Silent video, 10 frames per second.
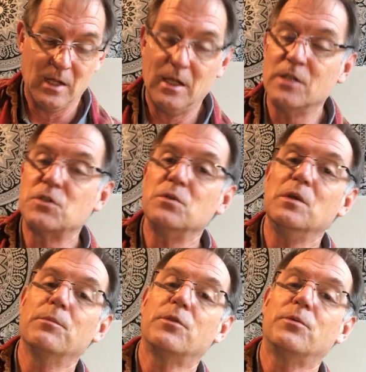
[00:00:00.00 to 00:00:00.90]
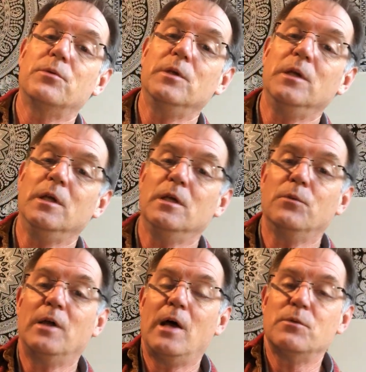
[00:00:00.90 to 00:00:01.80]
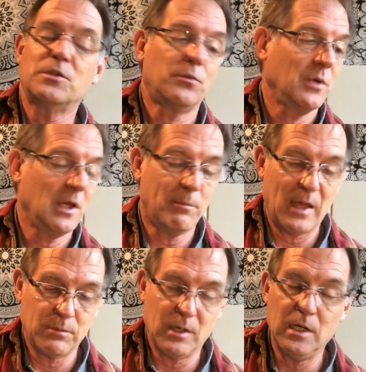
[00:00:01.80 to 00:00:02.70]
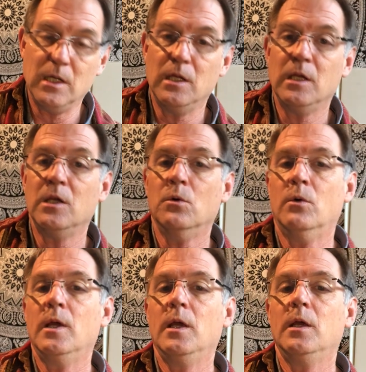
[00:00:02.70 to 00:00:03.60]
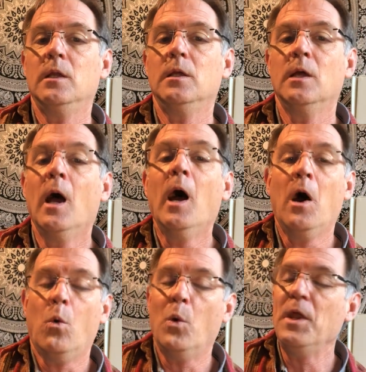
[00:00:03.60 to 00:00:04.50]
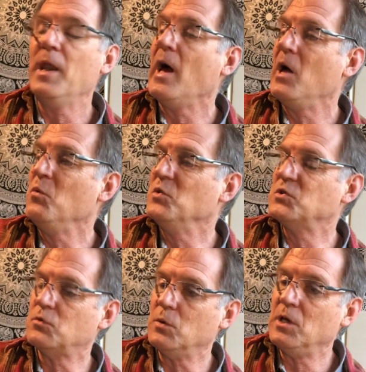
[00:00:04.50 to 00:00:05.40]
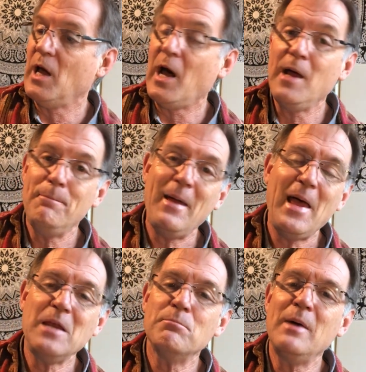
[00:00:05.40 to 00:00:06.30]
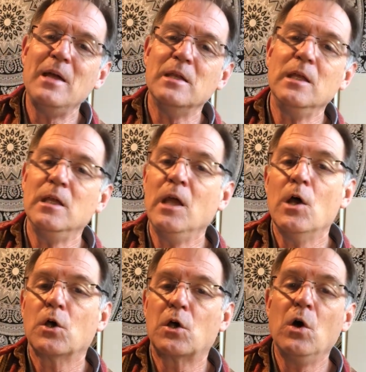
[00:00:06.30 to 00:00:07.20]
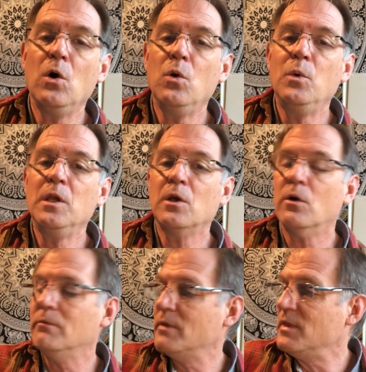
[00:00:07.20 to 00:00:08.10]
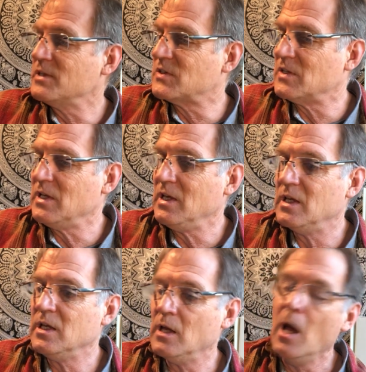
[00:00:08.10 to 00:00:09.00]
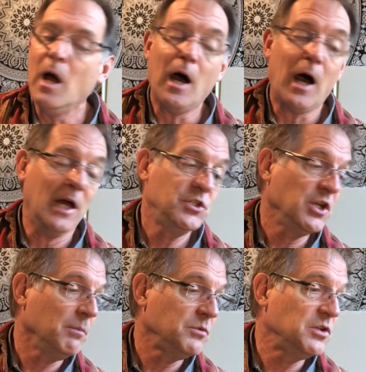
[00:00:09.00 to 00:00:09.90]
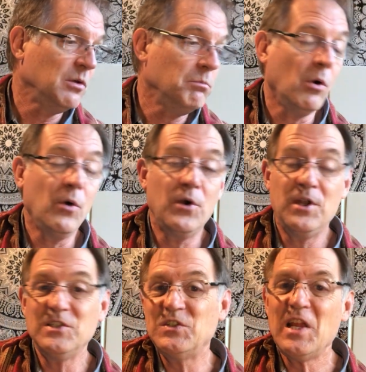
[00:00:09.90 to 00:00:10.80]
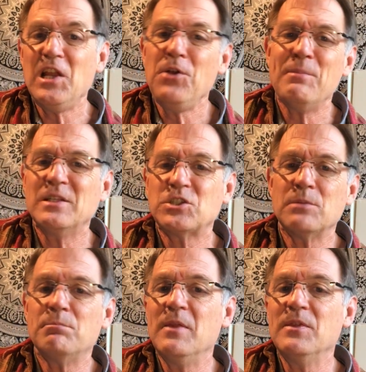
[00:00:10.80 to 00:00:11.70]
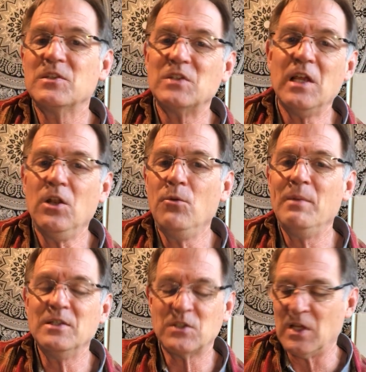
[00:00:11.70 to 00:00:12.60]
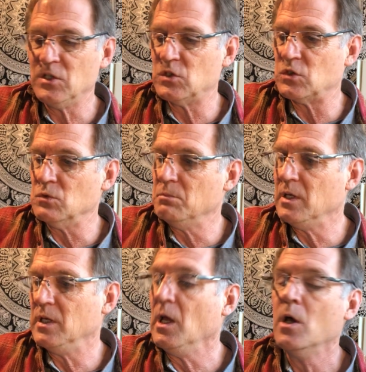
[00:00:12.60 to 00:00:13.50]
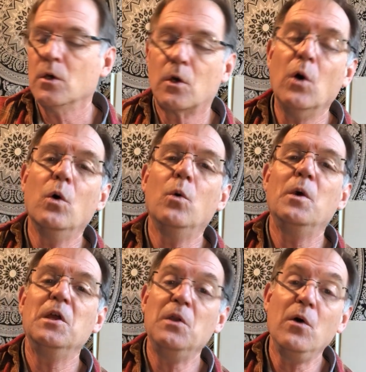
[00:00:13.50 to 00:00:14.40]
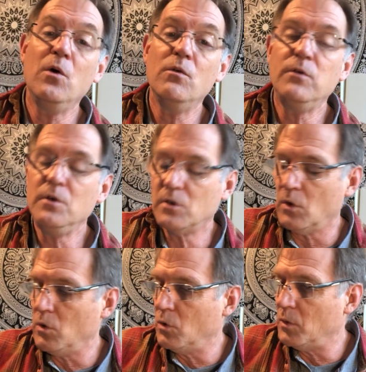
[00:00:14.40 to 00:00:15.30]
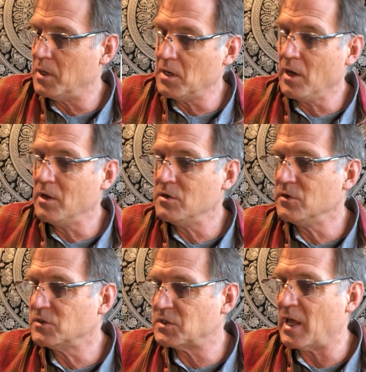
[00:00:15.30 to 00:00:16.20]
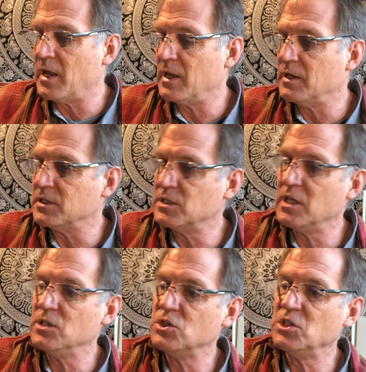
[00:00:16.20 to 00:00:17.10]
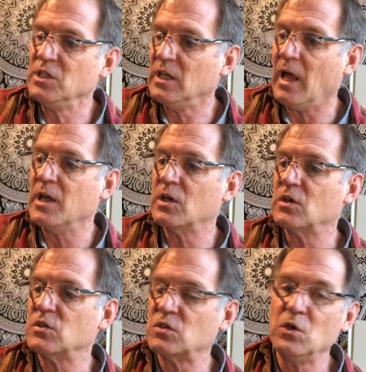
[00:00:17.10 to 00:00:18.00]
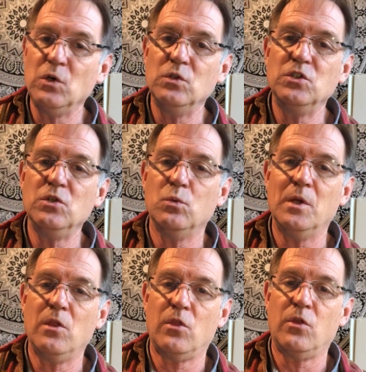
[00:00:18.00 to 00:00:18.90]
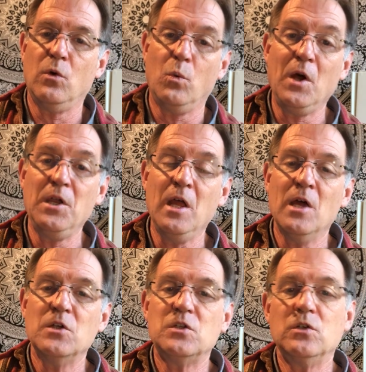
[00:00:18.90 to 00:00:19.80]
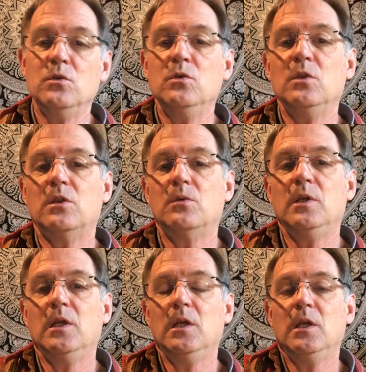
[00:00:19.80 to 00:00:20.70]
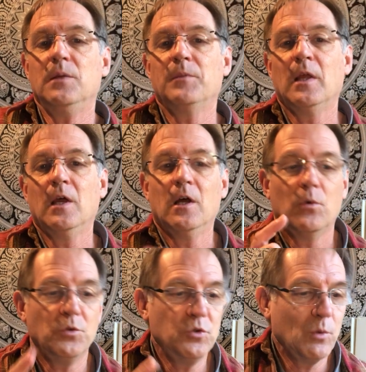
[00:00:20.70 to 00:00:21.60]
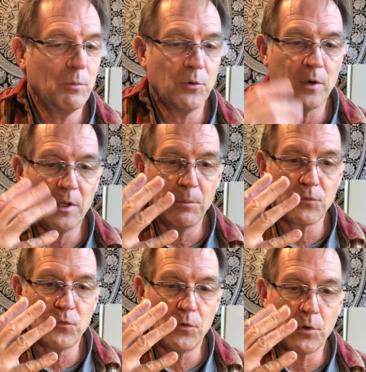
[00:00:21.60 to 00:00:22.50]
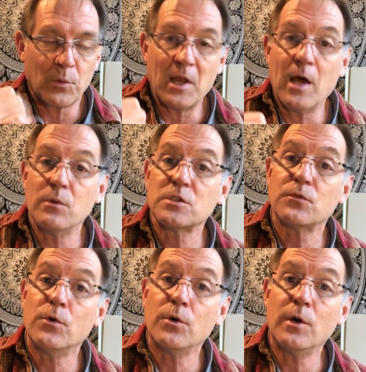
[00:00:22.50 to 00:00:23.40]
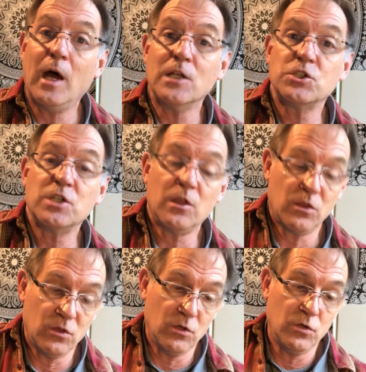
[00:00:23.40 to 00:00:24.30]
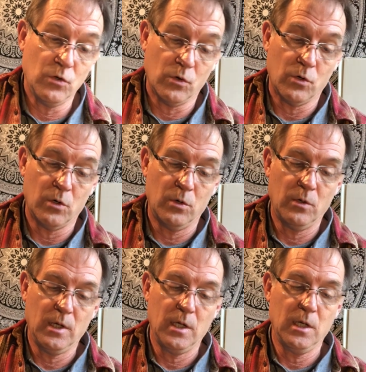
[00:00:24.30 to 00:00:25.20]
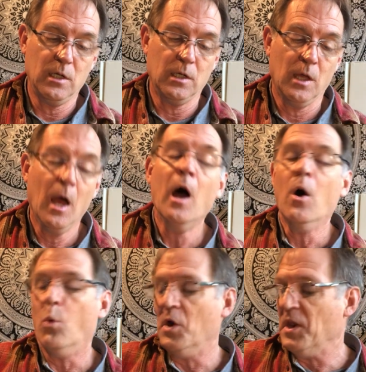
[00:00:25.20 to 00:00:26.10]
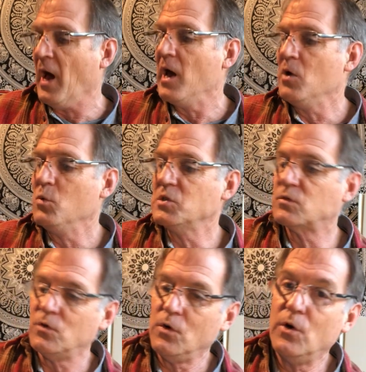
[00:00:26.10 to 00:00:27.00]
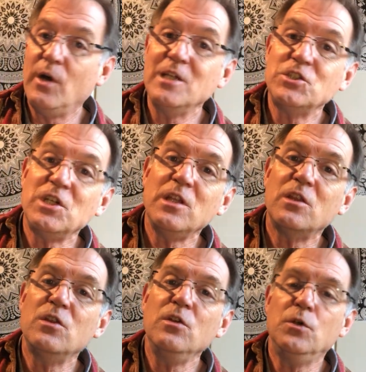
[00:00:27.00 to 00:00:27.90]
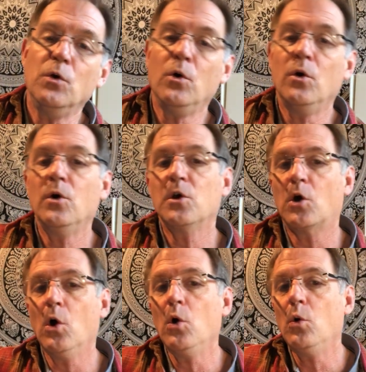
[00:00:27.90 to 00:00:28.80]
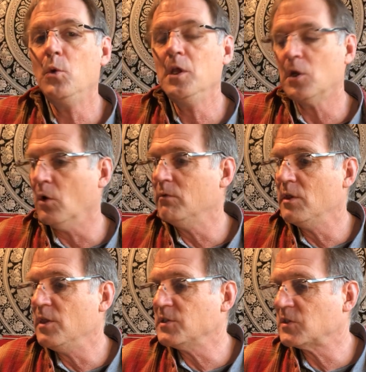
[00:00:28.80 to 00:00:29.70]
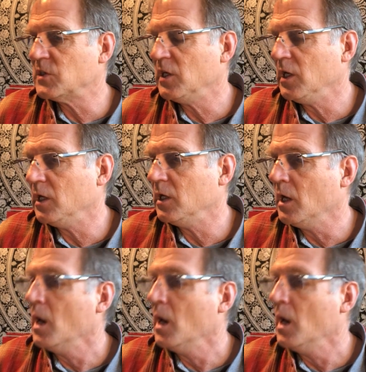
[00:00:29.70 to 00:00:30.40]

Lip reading: Let's do number 3. When I was 3, I banged my knee. Ready? When I was 3, I banged my knee, going over the sea. I jumped aboard a sailorman's ship, and the sailorman said to me, going over, going under, stand at attention like a soldier with a 1, 2, 3. We'll do one more. Number 4. When I was 4, I shut the door. Ready? When I was 4, I shut the door, going over the sea.